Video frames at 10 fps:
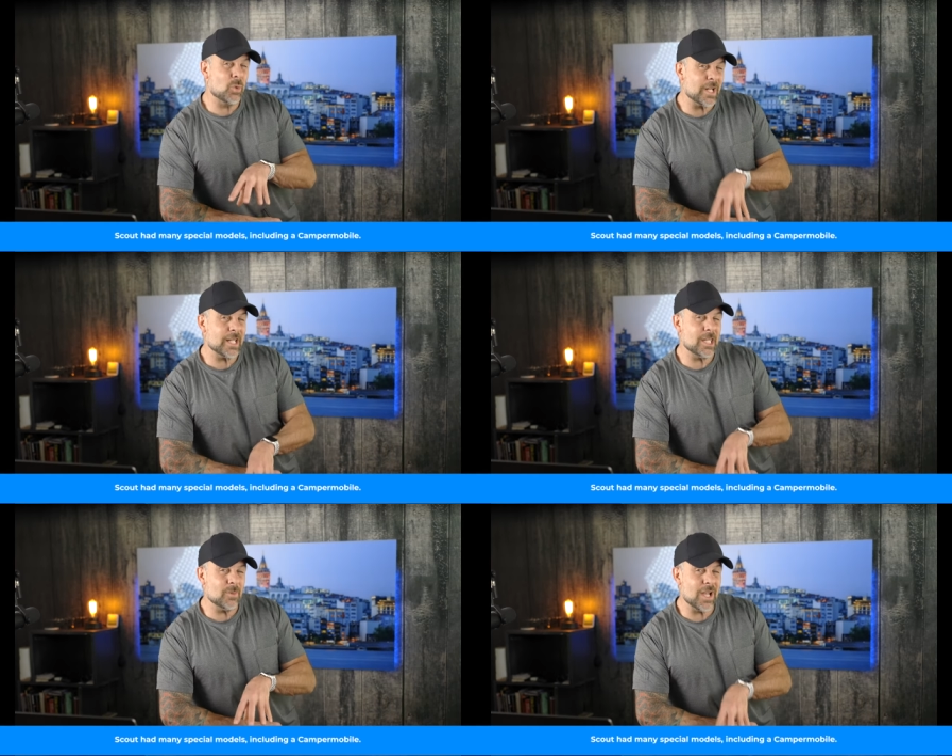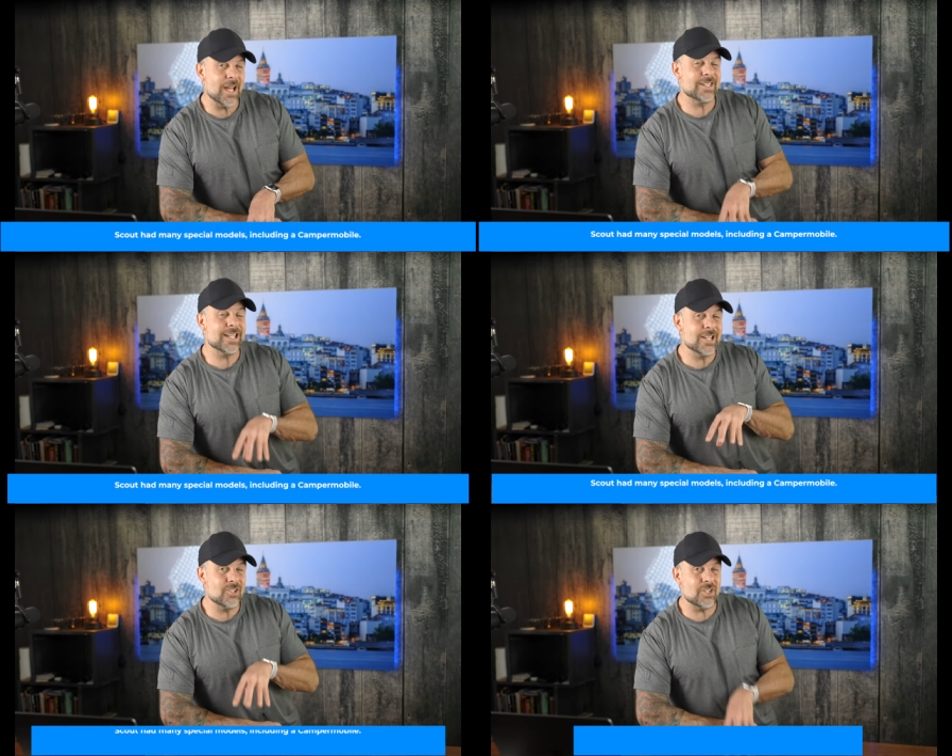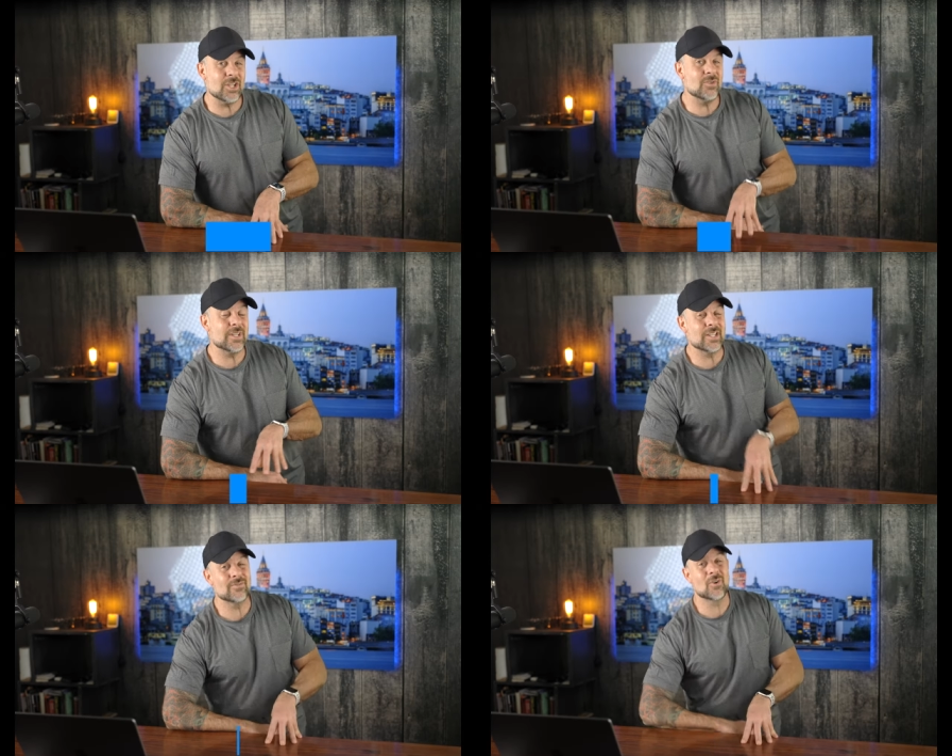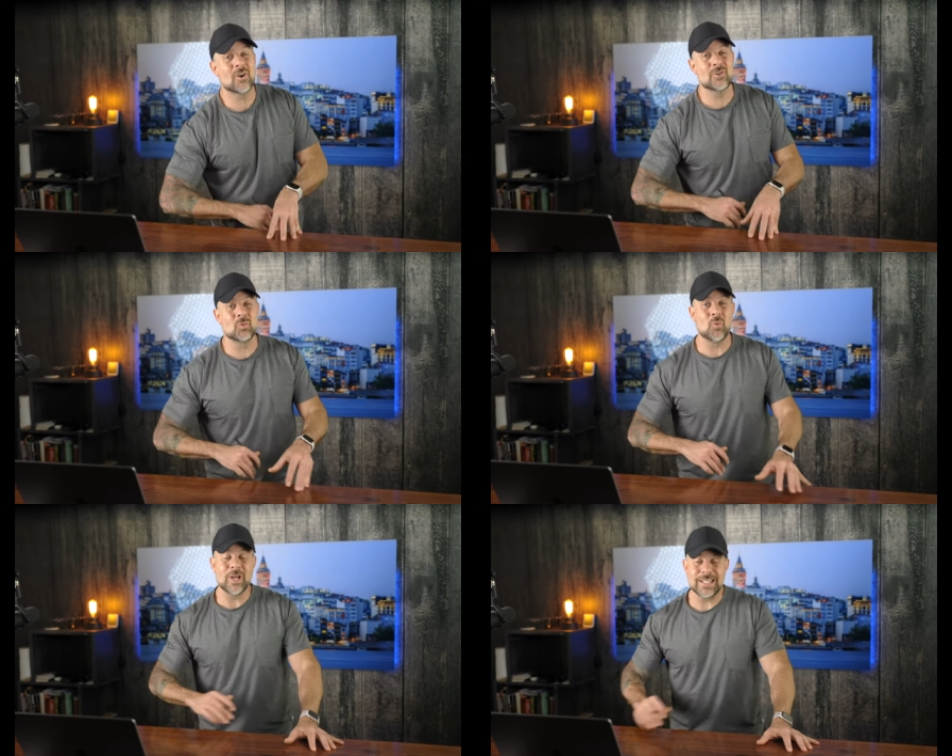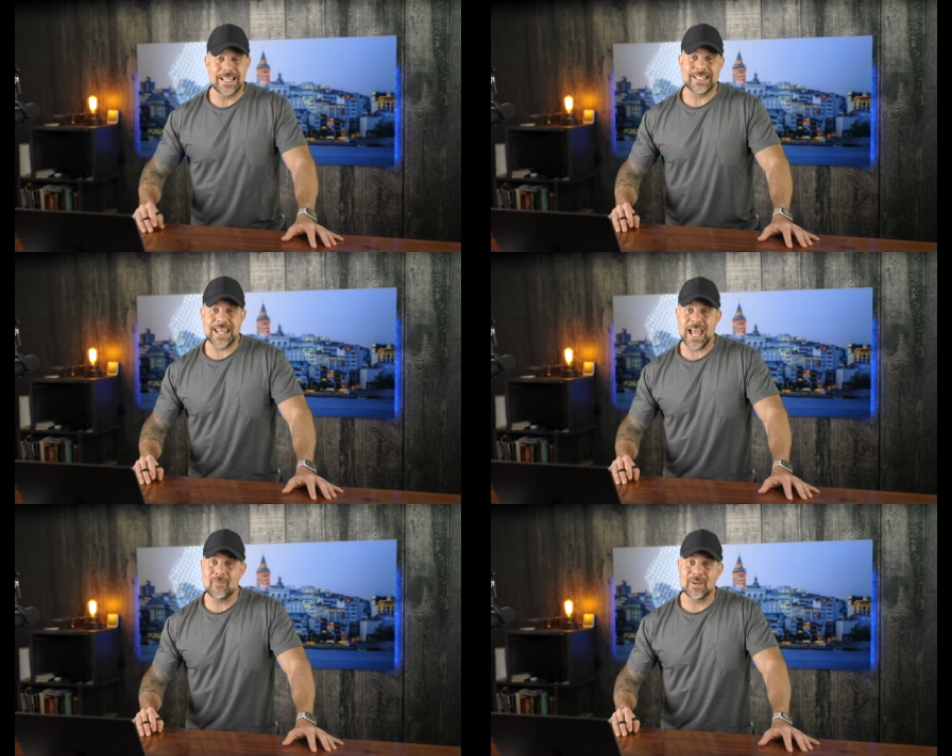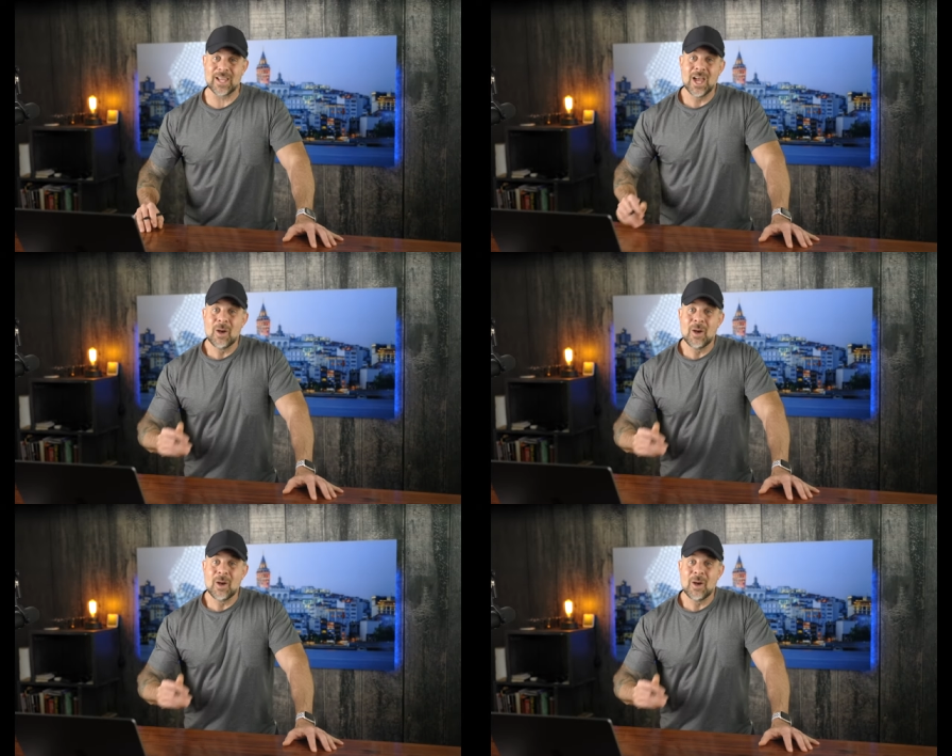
we're going to keep you guys in tuned as far as what is happening.